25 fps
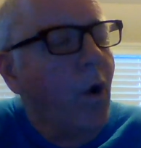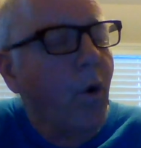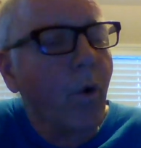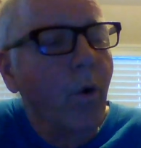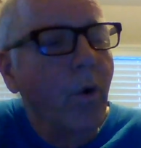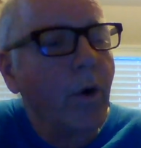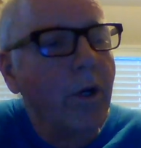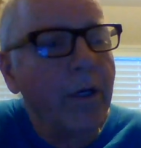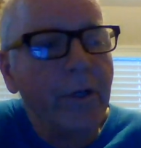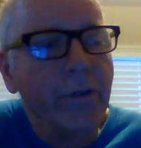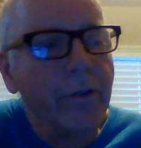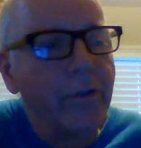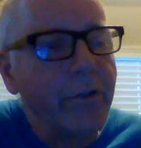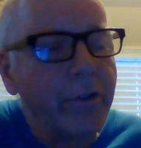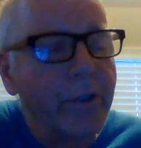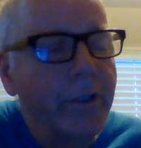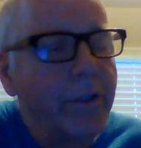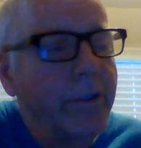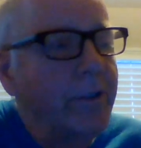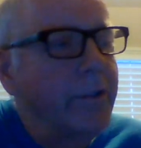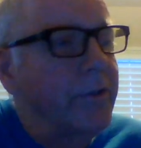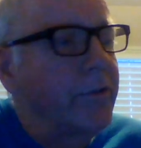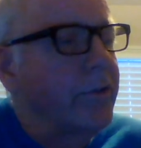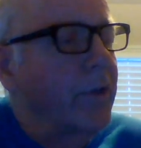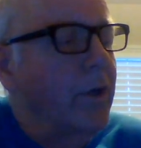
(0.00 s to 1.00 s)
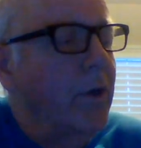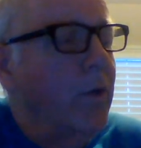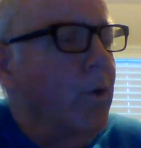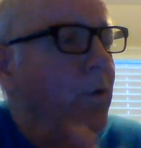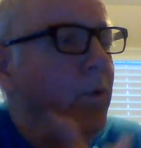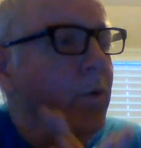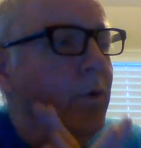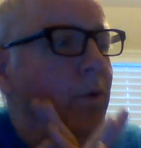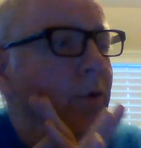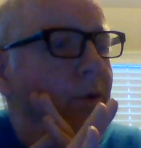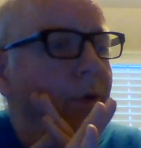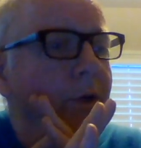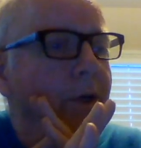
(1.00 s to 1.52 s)
Or in your church,
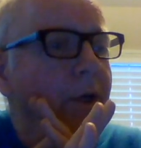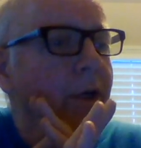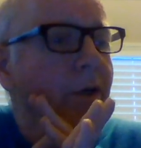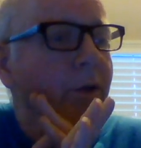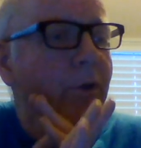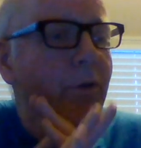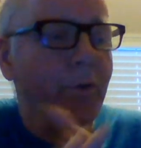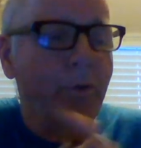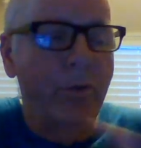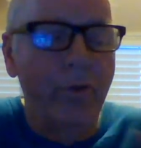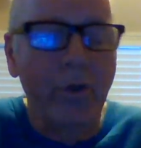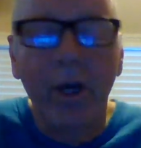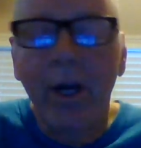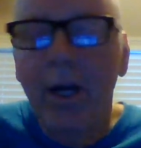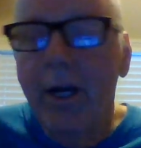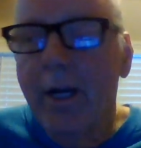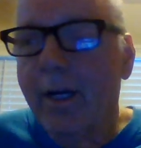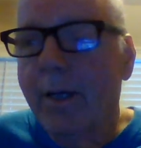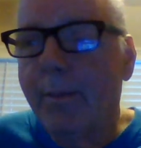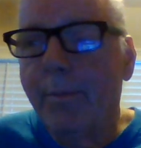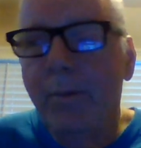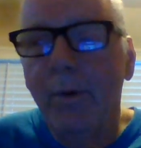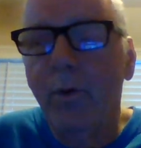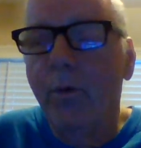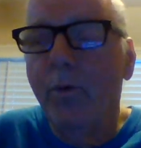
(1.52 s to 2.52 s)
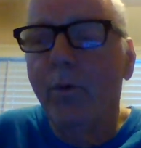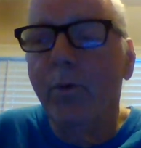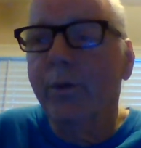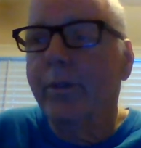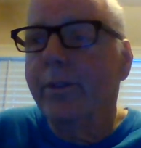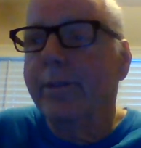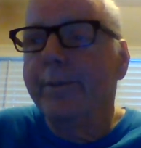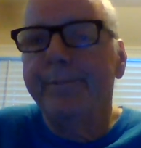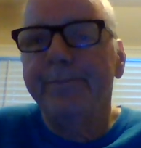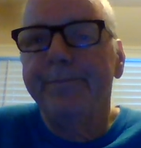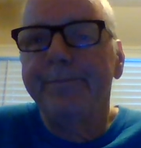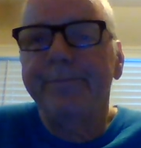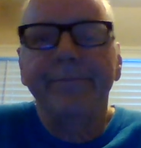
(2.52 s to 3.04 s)
or on your job,
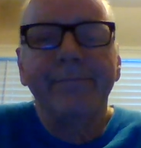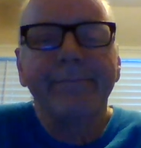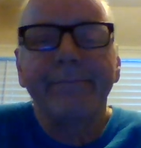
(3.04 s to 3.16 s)
or,